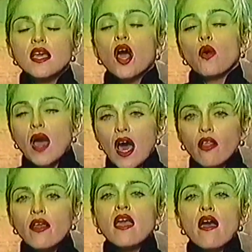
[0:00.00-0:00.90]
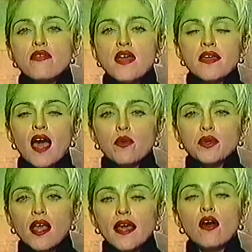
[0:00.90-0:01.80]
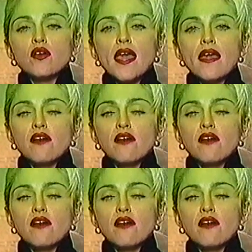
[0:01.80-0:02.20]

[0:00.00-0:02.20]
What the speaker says: Well, then I would like, okay,